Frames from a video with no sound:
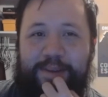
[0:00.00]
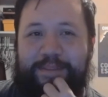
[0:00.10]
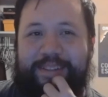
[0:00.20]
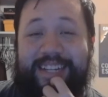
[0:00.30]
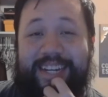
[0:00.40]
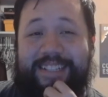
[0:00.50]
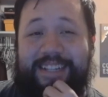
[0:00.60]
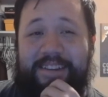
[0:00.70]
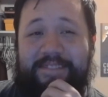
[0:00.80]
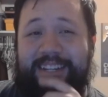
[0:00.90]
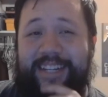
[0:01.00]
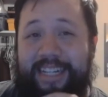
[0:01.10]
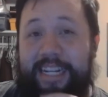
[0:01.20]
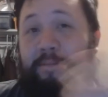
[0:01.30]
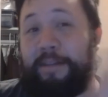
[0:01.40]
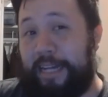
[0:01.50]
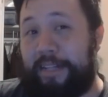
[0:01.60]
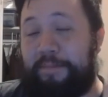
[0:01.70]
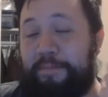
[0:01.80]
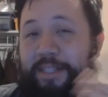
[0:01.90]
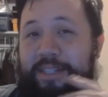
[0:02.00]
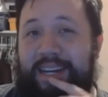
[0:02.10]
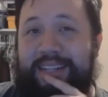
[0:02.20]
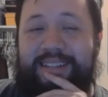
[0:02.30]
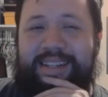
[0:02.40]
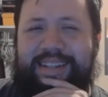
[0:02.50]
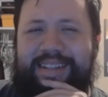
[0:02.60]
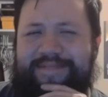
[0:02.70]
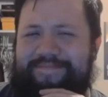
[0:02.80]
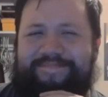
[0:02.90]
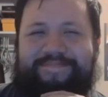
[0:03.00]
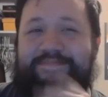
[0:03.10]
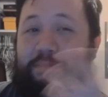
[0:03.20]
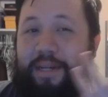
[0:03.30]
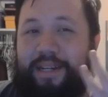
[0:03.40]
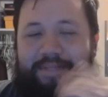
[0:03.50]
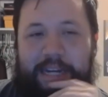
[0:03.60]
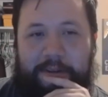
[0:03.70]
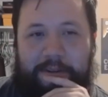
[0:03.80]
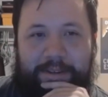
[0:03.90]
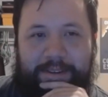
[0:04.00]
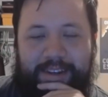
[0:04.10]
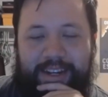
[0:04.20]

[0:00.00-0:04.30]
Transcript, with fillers: him a second time. He definitely landed big shots, but I don't know.